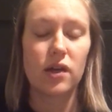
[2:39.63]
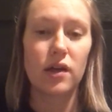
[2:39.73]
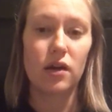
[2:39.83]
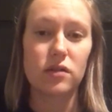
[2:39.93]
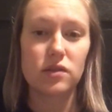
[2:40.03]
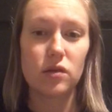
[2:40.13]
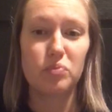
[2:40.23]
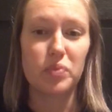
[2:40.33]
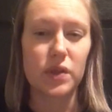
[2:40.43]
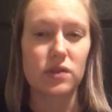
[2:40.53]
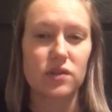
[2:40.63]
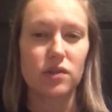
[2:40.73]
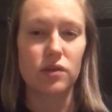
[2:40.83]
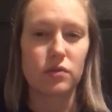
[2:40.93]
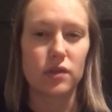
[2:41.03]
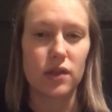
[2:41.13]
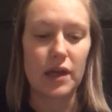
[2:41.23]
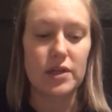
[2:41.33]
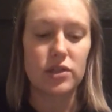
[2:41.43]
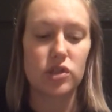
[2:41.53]
It also builds a good
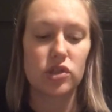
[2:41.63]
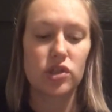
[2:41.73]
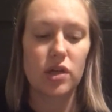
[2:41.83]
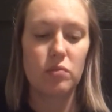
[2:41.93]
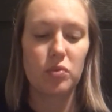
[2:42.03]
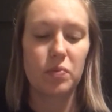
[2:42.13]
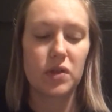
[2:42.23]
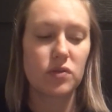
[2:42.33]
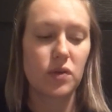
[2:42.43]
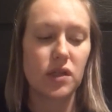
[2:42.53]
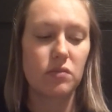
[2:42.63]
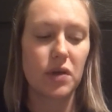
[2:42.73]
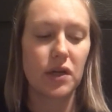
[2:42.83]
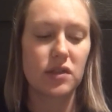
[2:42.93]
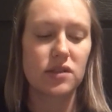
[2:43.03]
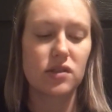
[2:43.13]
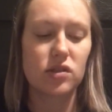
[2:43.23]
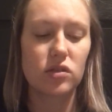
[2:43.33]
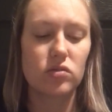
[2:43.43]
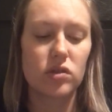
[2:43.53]
relationship between parents and
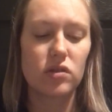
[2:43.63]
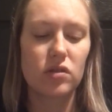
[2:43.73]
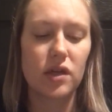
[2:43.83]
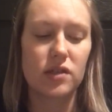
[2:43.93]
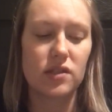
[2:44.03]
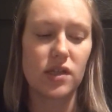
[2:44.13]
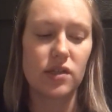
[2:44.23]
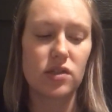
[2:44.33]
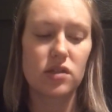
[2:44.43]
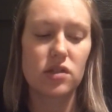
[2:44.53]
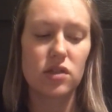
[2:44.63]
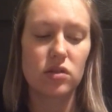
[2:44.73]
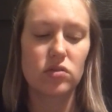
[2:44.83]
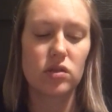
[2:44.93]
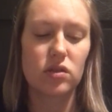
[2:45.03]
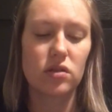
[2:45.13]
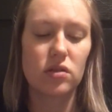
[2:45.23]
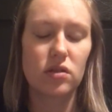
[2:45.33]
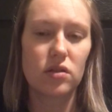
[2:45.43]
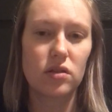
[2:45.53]
children and teaches the children
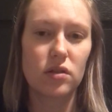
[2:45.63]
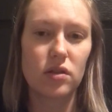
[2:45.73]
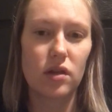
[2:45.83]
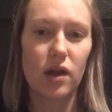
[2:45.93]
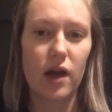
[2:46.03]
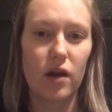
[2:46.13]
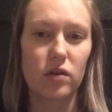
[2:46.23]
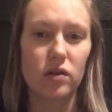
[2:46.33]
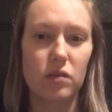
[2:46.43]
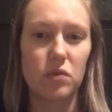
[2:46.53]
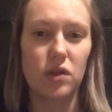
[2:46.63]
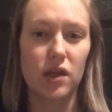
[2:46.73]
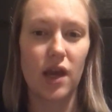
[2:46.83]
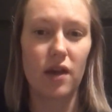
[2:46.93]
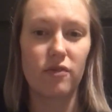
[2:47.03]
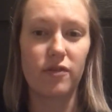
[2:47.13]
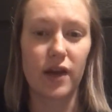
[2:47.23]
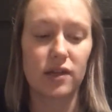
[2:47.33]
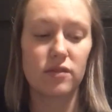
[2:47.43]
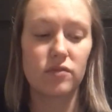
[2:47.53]
how to communicate
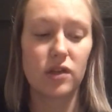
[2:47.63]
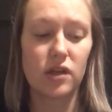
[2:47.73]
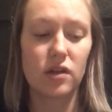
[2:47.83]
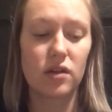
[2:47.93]
effectively.